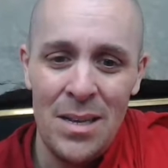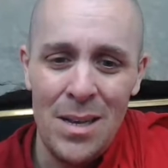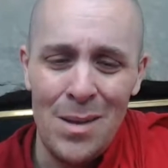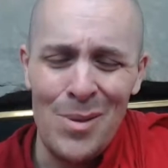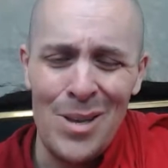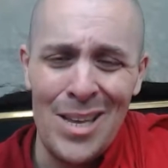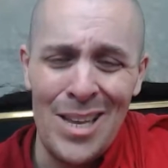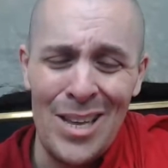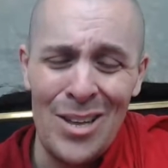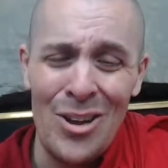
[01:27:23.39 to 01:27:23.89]
I
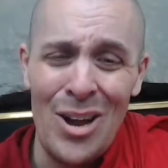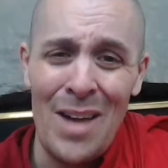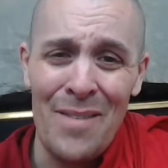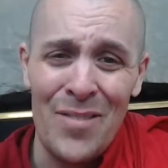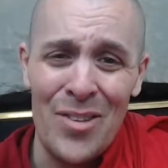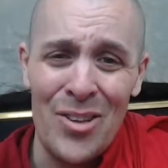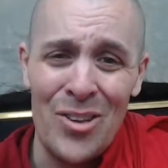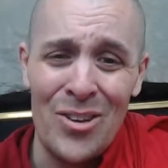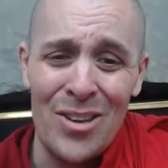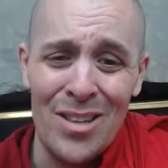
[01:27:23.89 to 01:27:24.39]
mean,
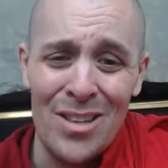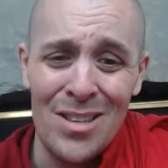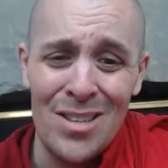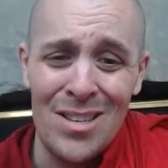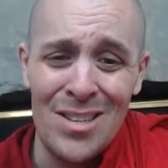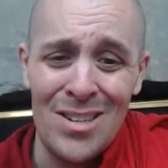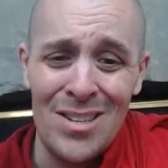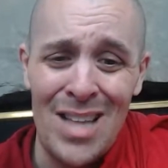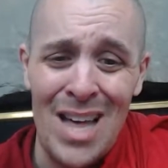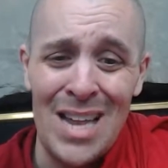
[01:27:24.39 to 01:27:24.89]

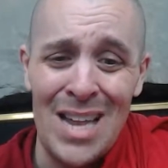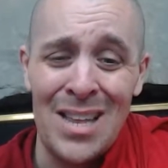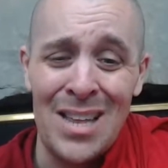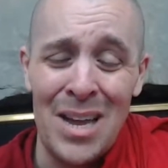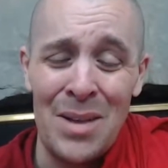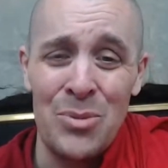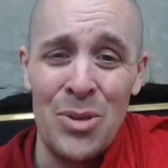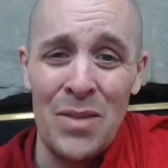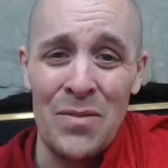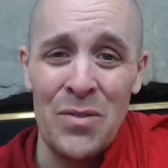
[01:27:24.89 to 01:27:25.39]
a lot of
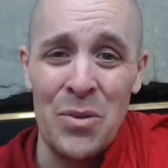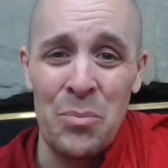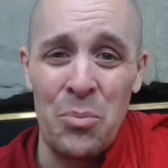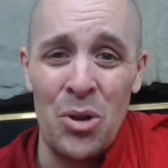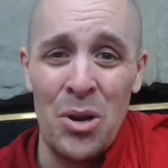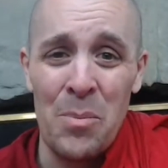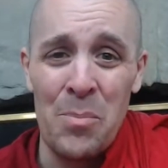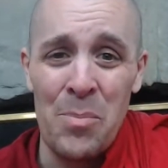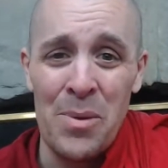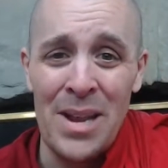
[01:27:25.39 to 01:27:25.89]
times you have to
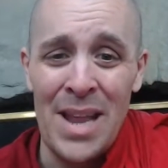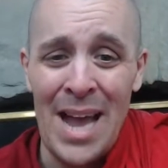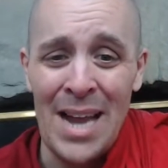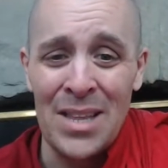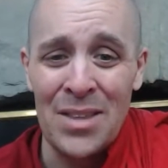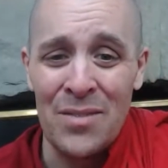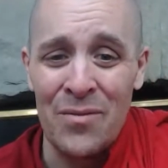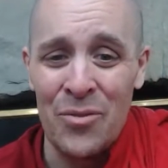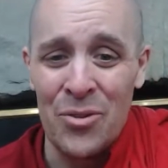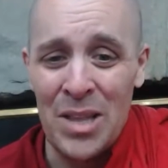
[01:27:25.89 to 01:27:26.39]
put up an
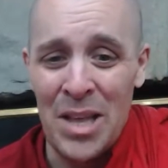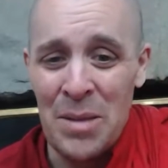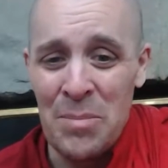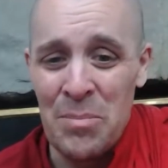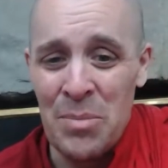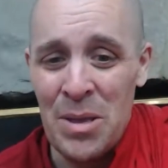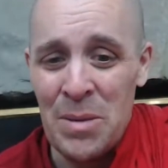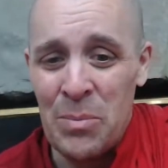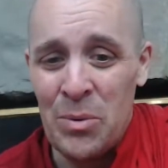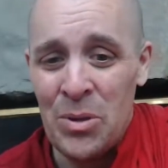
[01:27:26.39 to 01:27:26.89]
act for lay
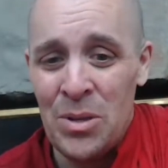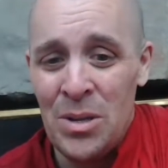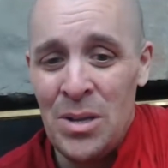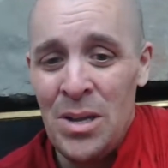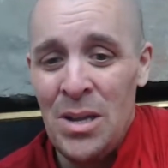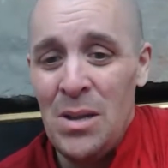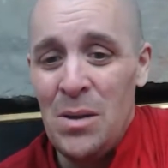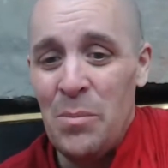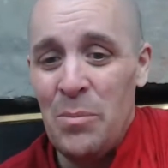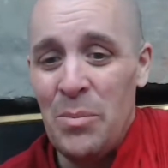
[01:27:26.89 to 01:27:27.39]
people,
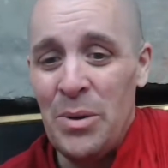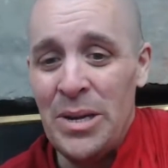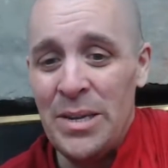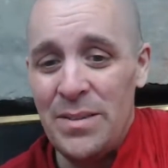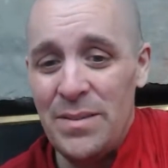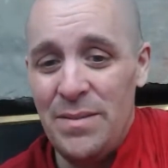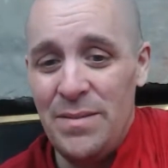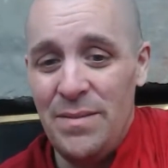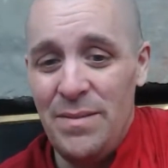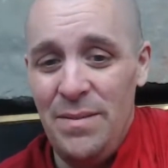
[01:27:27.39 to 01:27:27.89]

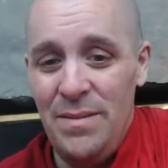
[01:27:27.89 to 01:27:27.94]
but